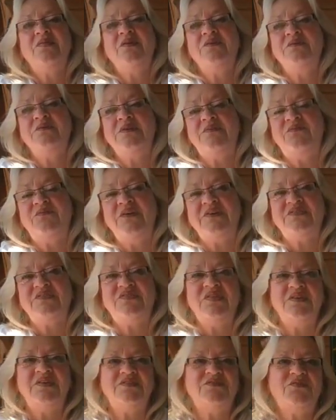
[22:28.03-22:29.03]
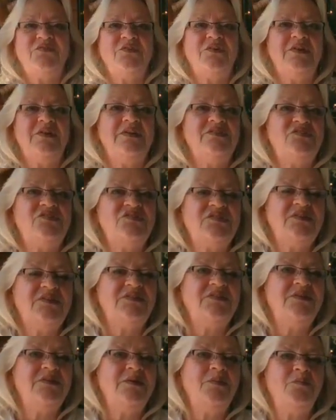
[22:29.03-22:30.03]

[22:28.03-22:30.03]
Only fix things for an instant.